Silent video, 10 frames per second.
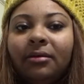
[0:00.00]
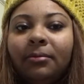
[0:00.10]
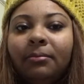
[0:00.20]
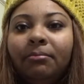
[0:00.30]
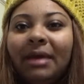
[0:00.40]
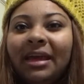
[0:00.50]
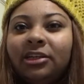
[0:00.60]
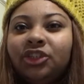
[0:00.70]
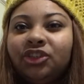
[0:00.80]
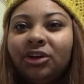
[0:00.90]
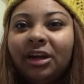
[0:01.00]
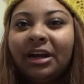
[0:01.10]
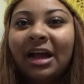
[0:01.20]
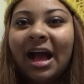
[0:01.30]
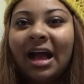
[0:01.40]
make
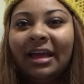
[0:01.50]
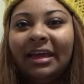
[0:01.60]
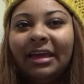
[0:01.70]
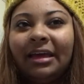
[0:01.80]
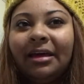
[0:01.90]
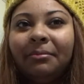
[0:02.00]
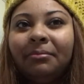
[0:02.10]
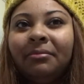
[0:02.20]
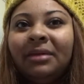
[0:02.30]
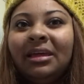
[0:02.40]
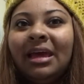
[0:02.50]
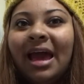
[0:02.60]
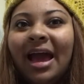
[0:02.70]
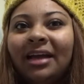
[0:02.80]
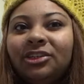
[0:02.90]
sure I am
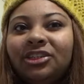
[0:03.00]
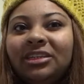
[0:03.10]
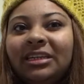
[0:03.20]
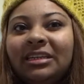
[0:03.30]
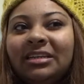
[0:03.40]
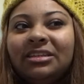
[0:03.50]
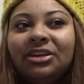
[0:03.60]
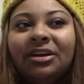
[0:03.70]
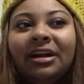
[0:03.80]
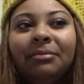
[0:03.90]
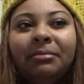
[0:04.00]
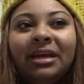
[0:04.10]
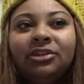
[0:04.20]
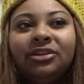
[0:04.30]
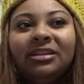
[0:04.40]
actually dizzy or
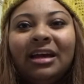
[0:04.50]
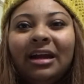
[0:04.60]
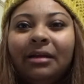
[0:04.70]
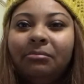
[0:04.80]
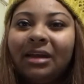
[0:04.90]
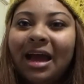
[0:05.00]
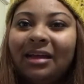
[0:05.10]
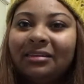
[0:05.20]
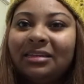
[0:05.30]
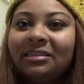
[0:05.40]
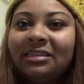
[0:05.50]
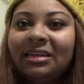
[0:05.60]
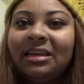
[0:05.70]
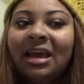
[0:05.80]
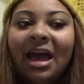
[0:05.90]
make sure that I'm not
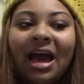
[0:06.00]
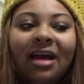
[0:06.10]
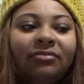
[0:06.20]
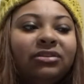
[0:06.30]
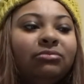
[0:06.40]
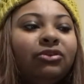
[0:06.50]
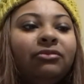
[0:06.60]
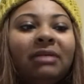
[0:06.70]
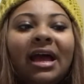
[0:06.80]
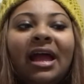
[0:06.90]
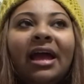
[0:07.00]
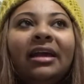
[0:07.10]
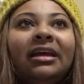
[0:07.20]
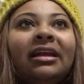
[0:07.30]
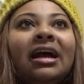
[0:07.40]
dizzy, I have to move my
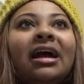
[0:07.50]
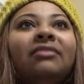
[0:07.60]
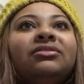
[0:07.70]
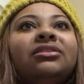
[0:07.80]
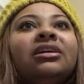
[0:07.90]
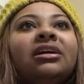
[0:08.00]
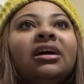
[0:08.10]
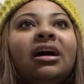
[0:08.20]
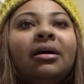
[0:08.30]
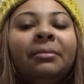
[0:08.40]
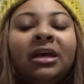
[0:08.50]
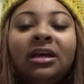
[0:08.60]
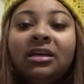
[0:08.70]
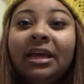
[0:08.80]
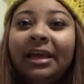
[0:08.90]
head and I have to look up.
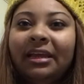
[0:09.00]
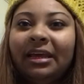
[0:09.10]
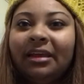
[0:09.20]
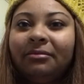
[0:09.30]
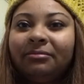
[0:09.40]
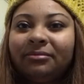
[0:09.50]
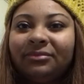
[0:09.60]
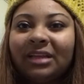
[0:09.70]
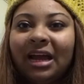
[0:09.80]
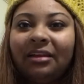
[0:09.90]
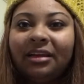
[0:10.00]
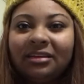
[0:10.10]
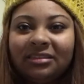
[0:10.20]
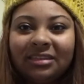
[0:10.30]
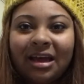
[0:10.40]
And then I
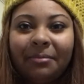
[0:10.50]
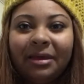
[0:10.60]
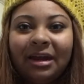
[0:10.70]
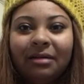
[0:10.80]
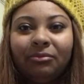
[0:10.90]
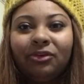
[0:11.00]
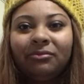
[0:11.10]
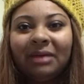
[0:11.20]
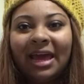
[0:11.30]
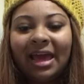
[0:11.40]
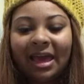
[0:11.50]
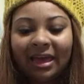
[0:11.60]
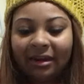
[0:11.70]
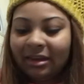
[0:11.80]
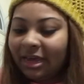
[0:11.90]
looked up and I moved my
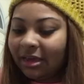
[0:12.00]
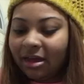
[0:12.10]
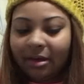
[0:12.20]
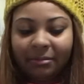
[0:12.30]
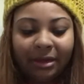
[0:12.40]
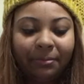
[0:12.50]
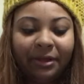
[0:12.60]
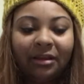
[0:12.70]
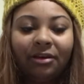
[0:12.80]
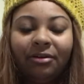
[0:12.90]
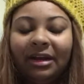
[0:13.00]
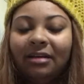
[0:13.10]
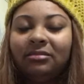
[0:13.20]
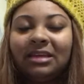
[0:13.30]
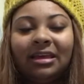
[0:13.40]
head like on my pillow and
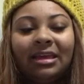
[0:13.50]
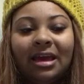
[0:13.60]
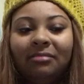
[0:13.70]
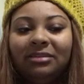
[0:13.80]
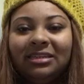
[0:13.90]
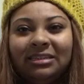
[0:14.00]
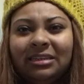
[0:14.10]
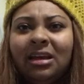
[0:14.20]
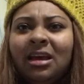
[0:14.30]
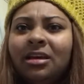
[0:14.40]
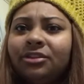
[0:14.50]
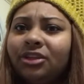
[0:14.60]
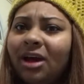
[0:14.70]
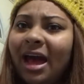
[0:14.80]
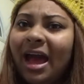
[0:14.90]
I was like, yeah, I'm dizzy. So
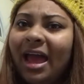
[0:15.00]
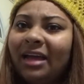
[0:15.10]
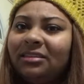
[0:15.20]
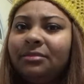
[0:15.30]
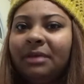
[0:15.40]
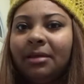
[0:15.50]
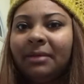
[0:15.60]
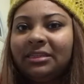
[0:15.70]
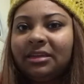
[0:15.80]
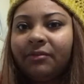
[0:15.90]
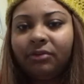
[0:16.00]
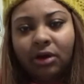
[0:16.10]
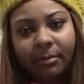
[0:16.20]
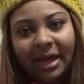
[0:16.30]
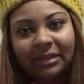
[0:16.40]
I had to make myself
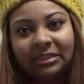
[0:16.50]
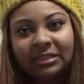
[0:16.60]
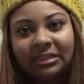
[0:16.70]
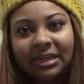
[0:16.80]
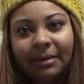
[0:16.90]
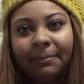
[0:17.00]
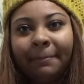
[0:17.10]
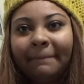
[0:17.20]
go back to sleep.